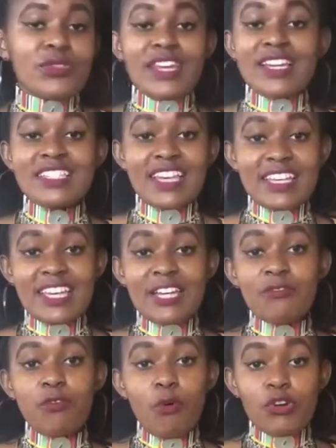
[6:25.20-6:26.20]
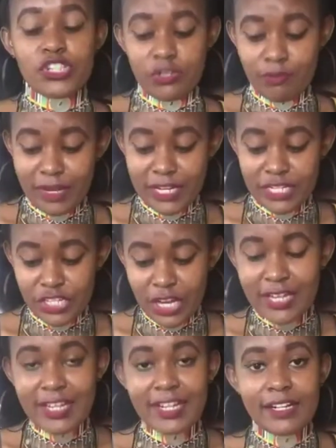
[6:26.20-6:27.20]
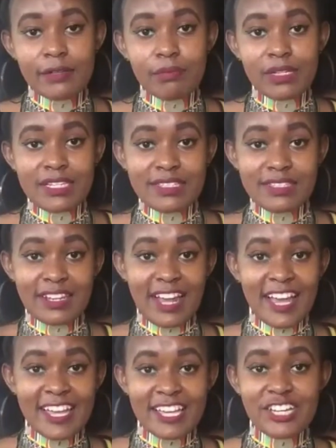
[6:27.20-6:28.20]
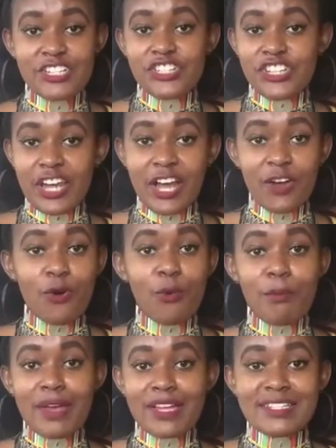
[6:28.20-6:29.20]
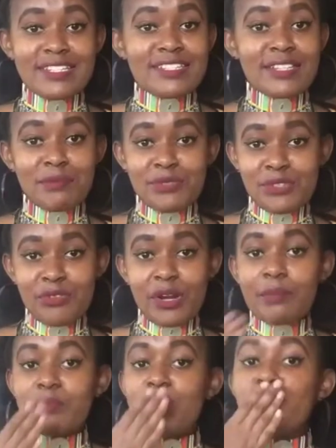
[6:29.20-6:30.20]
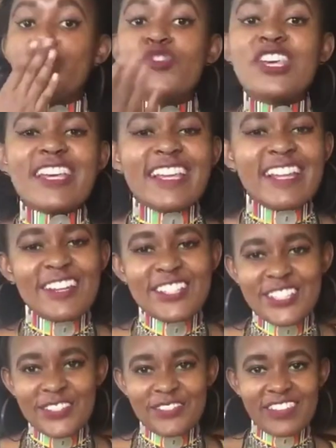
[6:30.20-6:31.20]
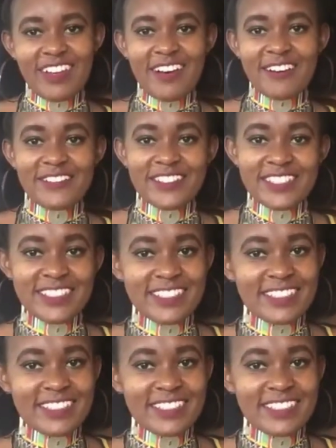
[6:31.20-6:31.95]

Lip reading: thanks again for watching my channel. Please like, share, comment and subscribe. Lots of love.